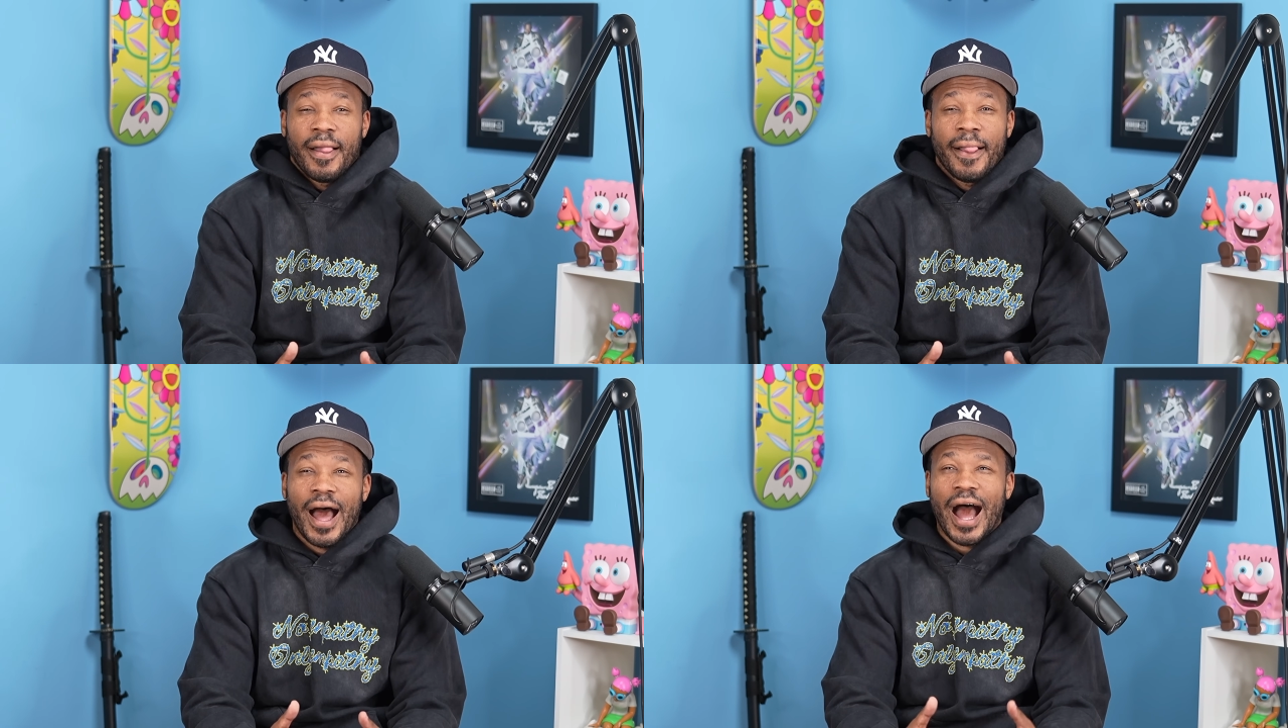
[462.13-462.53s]

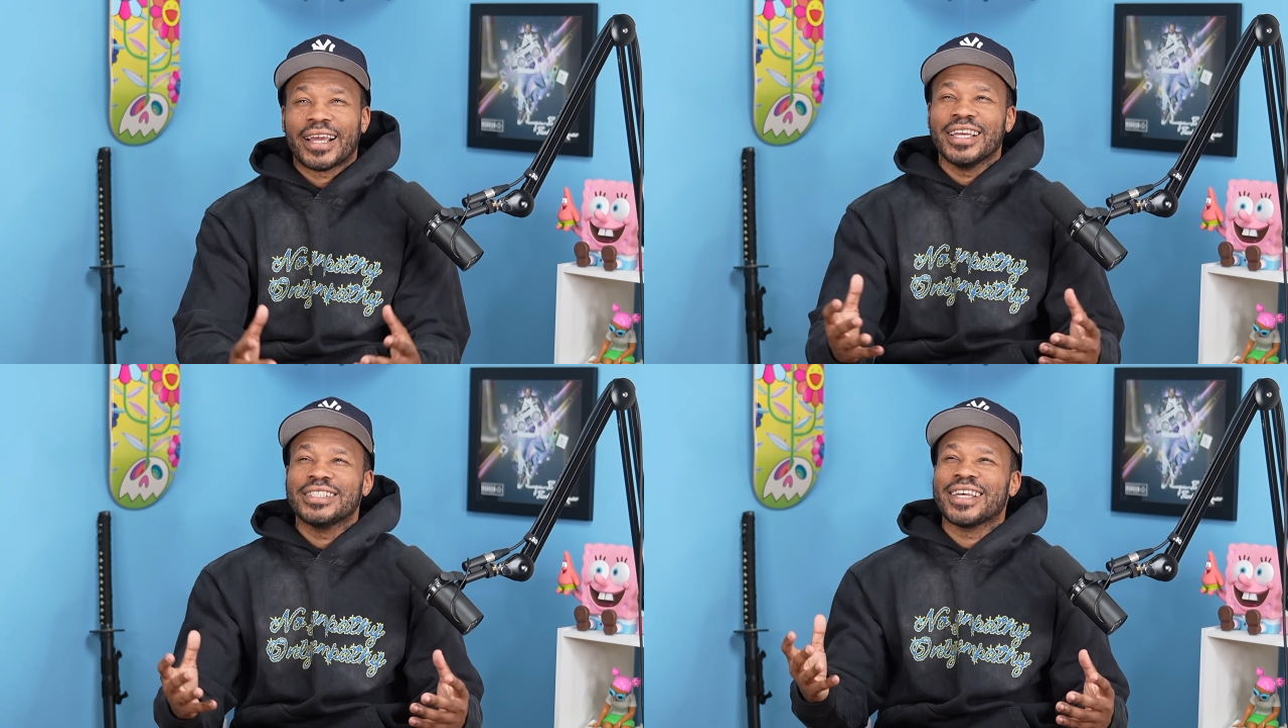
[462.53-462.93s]
I
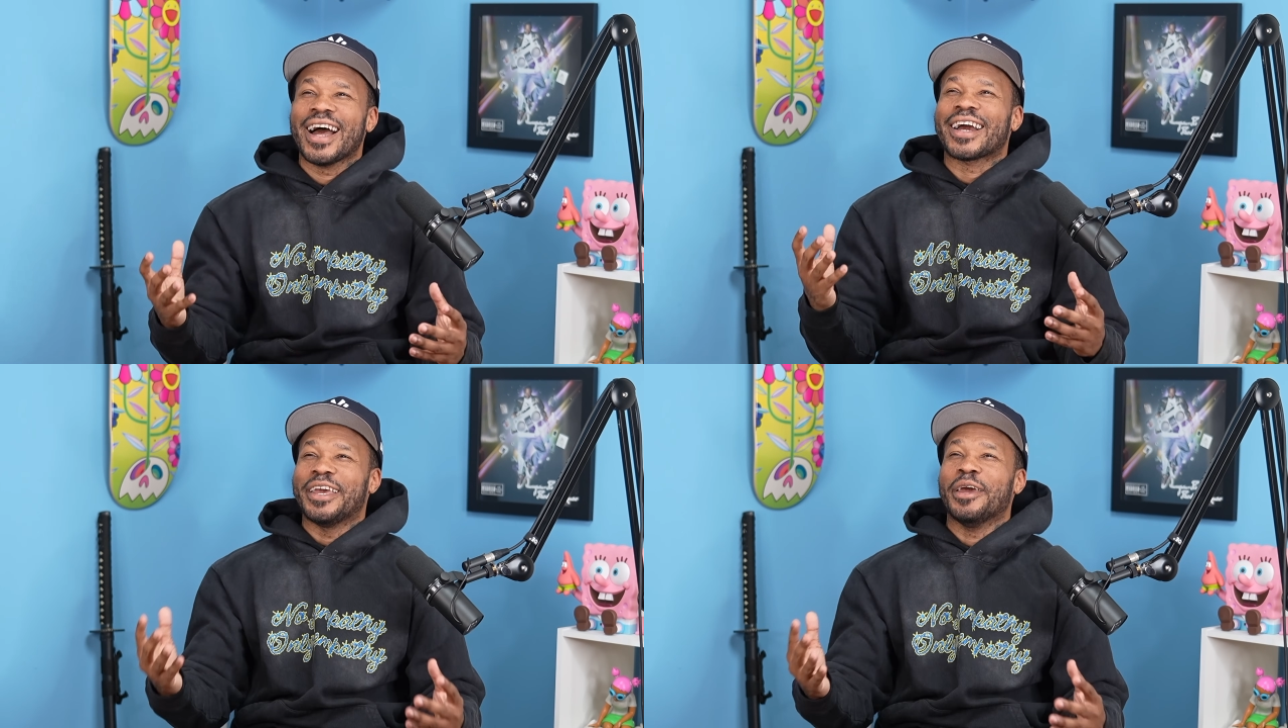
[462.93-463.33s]
can't say
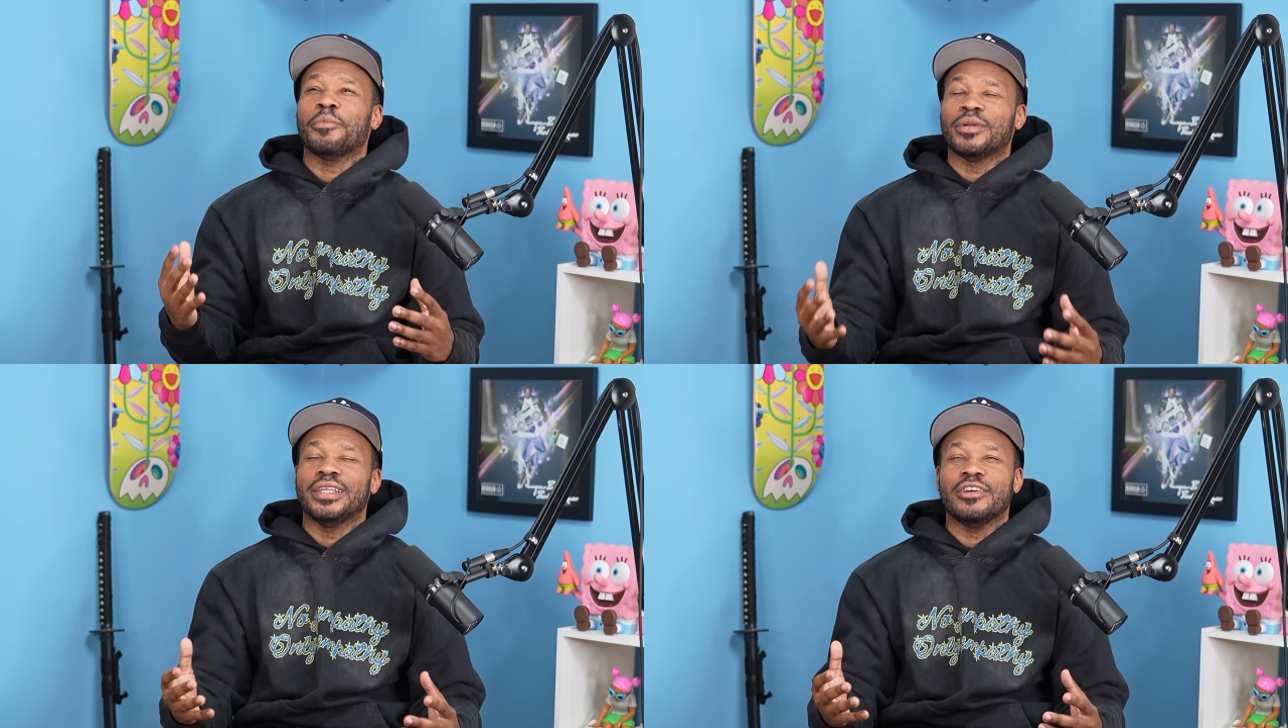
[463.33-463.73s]
I can't
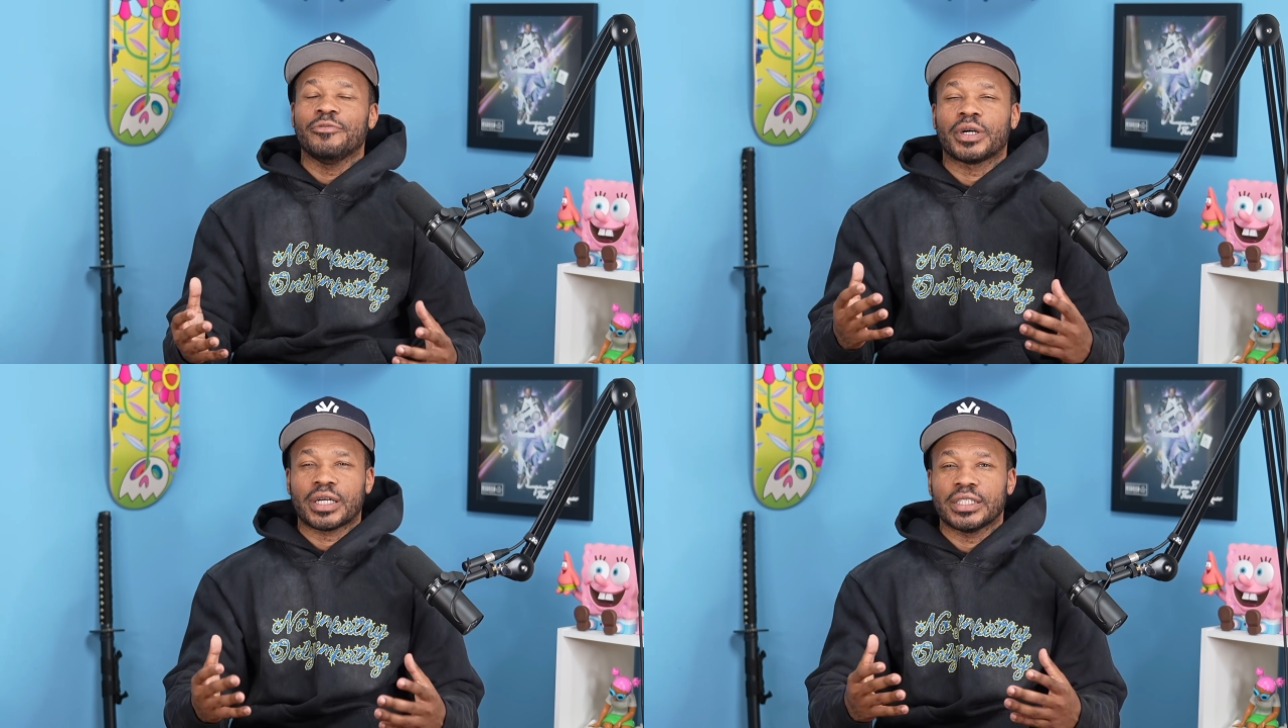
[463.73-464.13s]
believe,
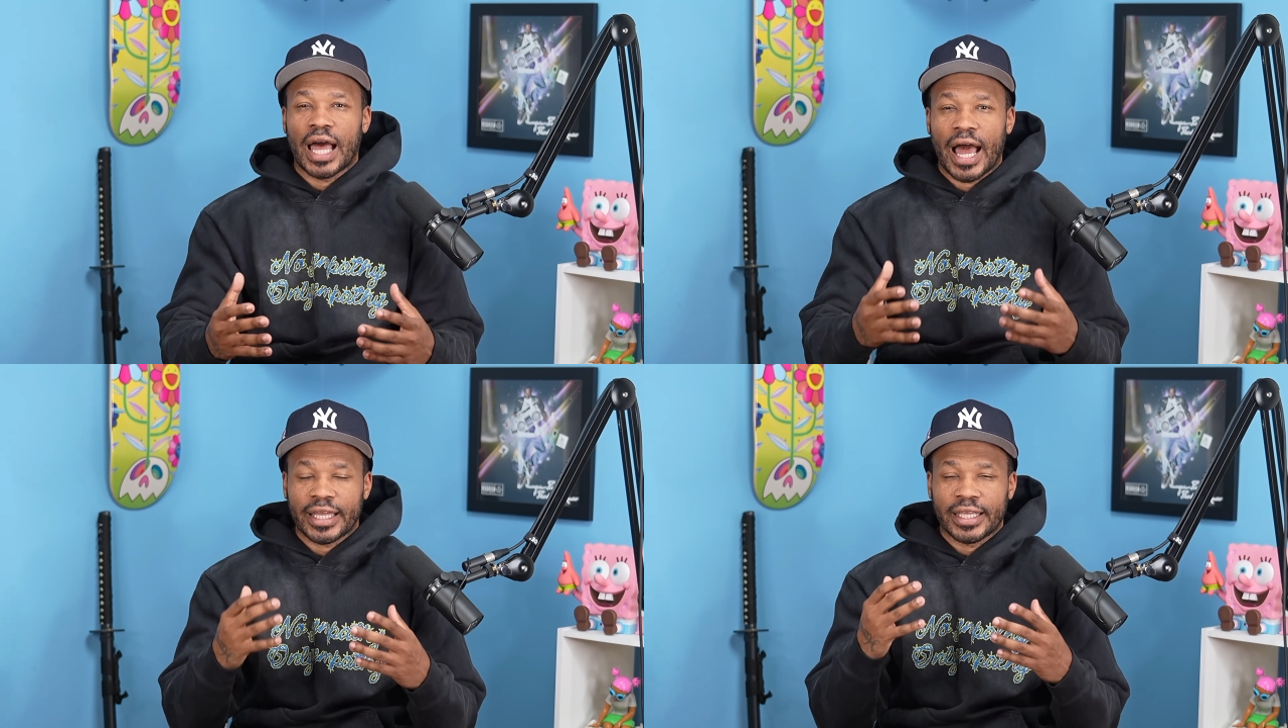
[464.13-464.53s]
because
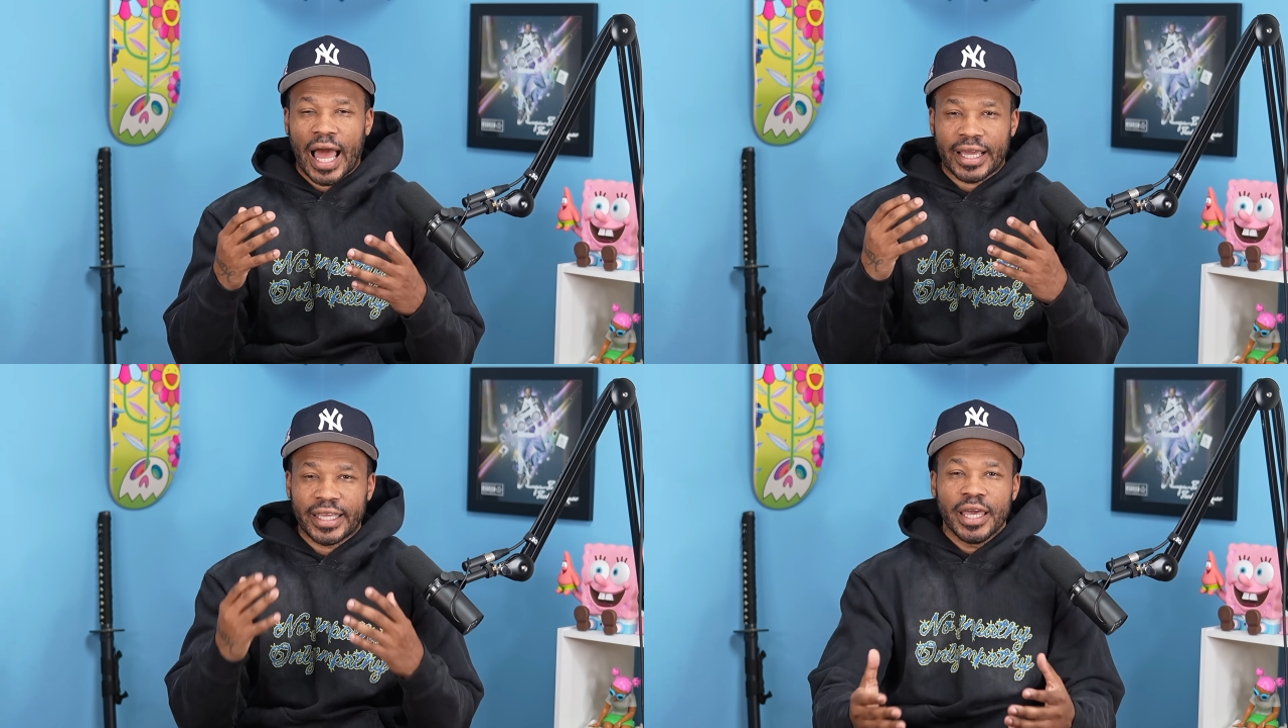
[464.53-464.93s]
I
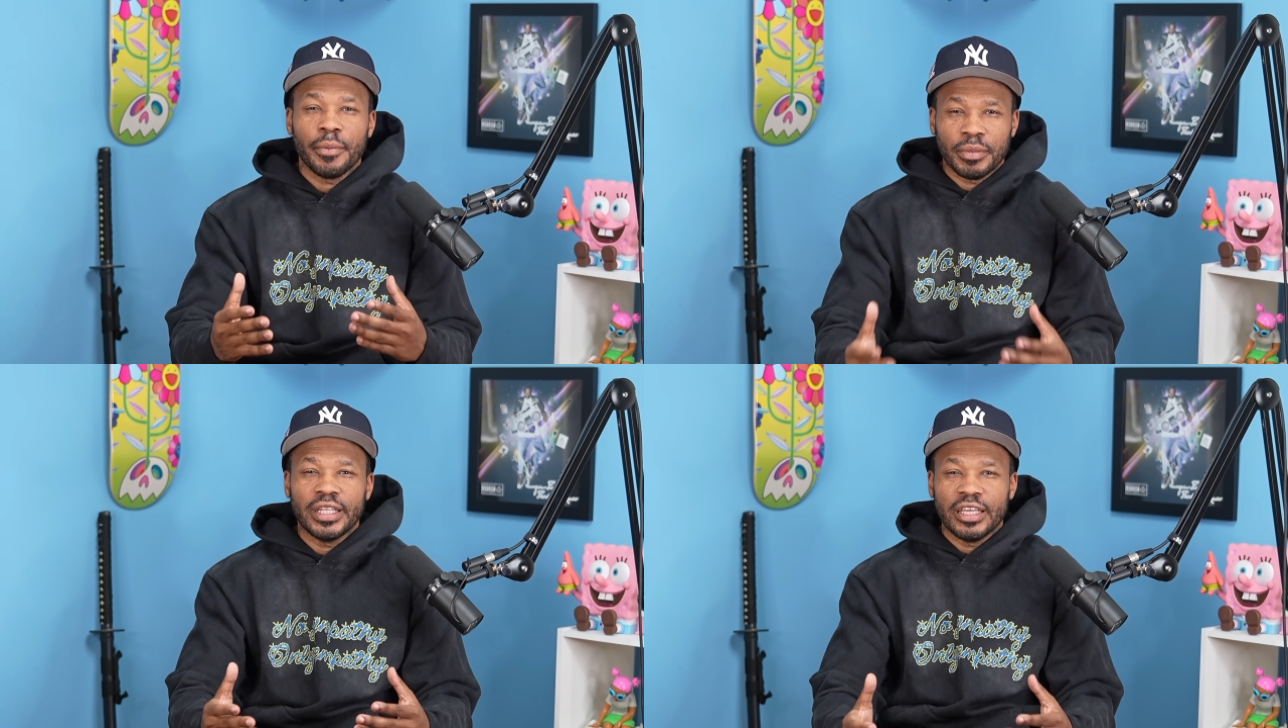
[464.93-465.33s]
can't
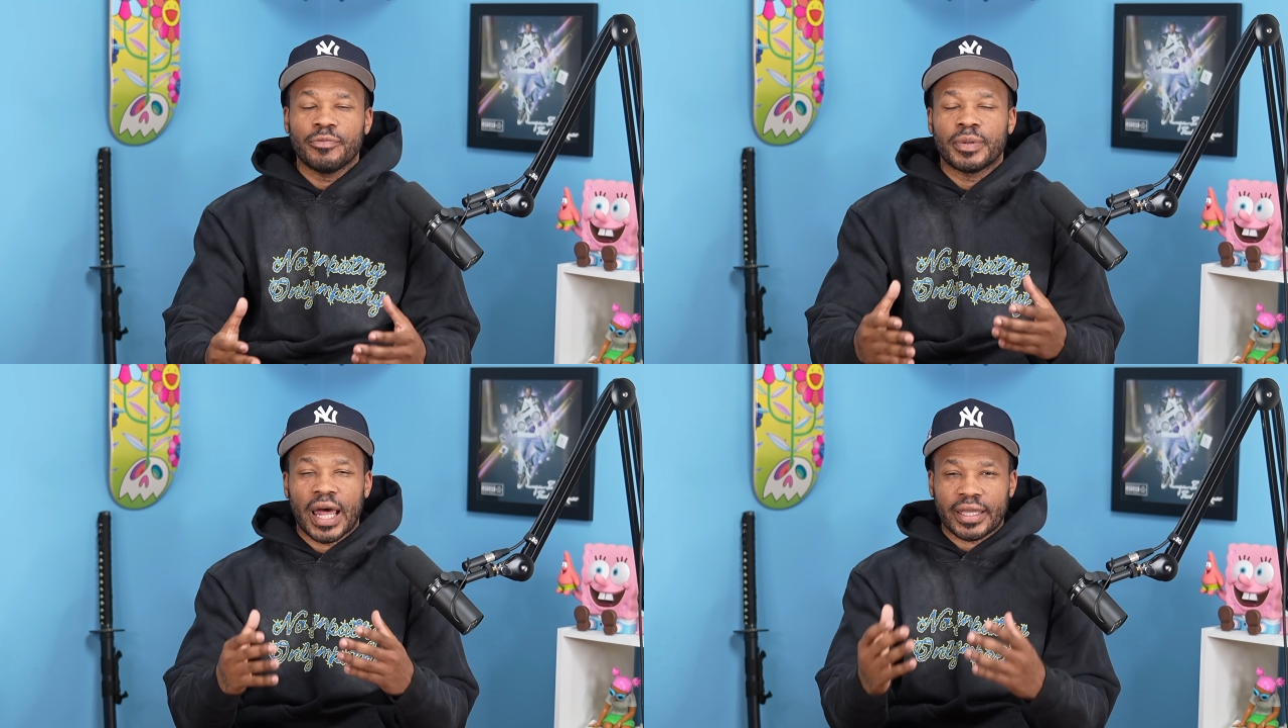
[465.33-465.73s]
believe,
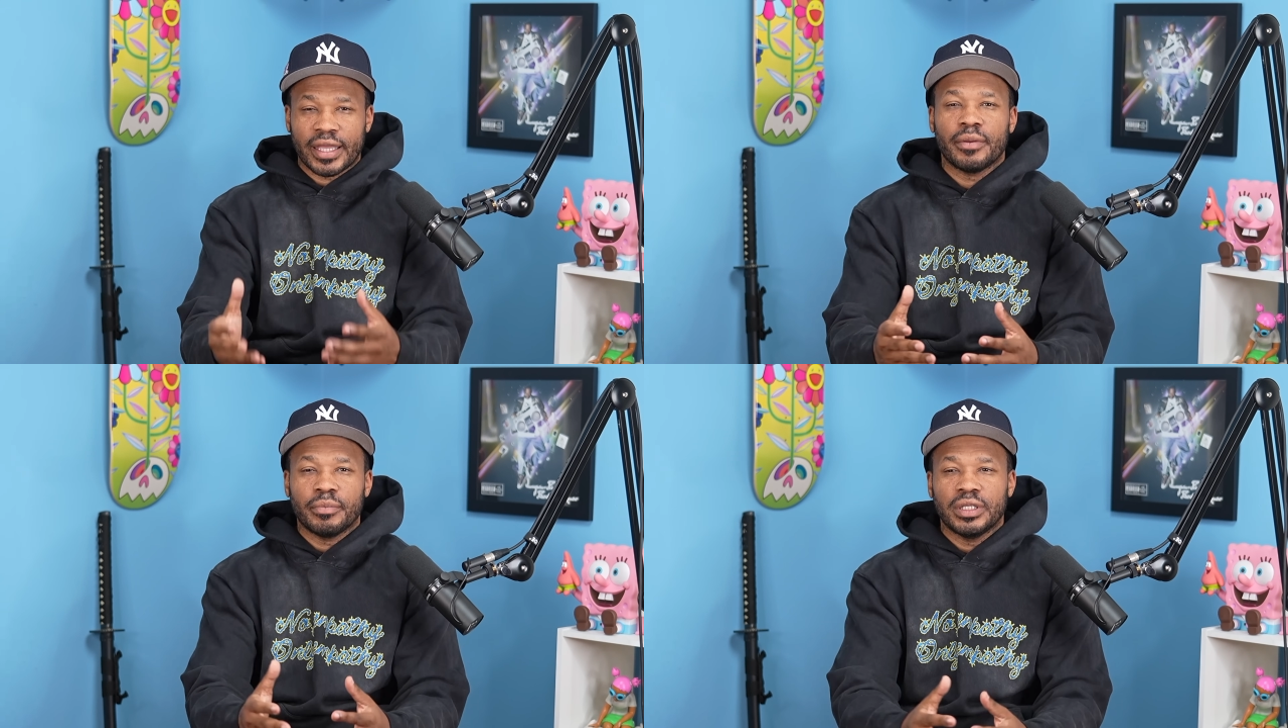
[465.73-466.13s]
but I
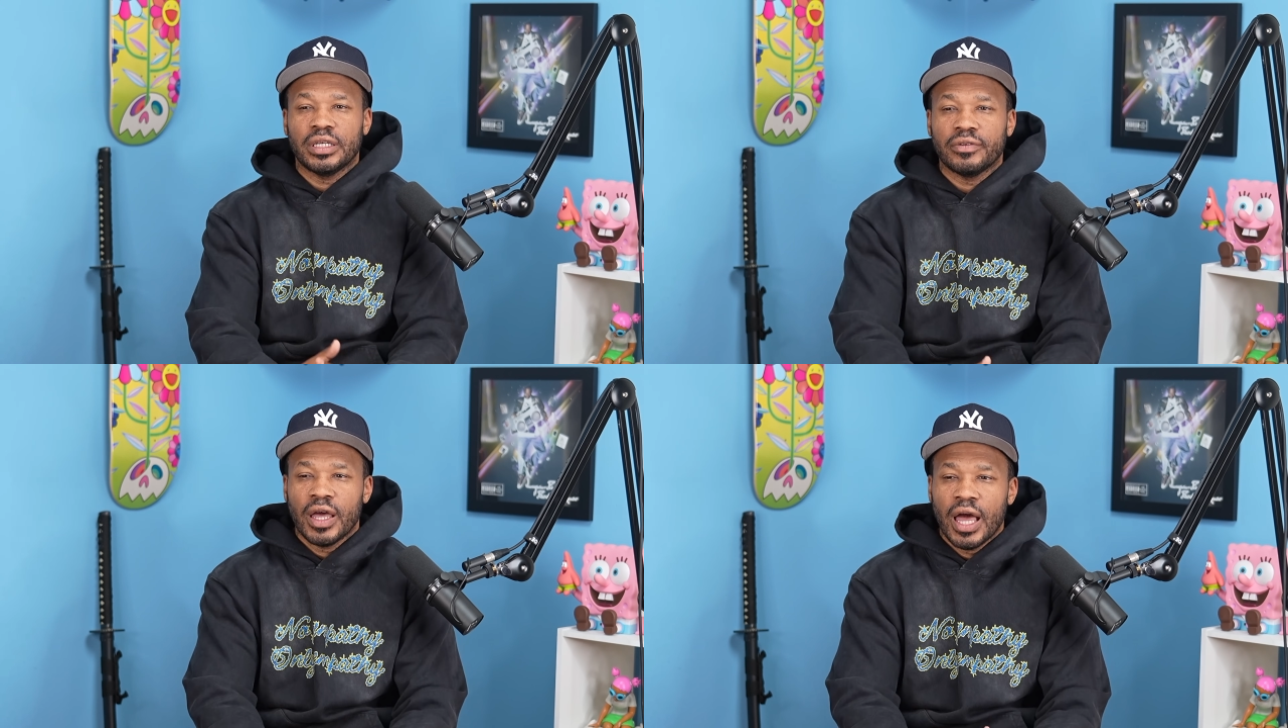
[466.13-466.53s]
can believe.